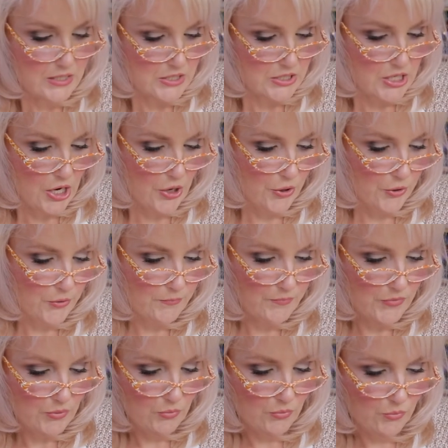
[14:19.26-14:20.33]
So
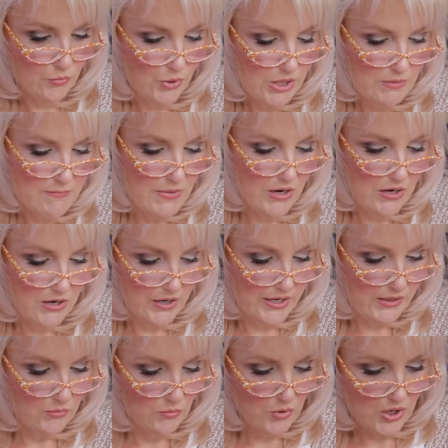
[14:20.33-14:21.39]
with mine,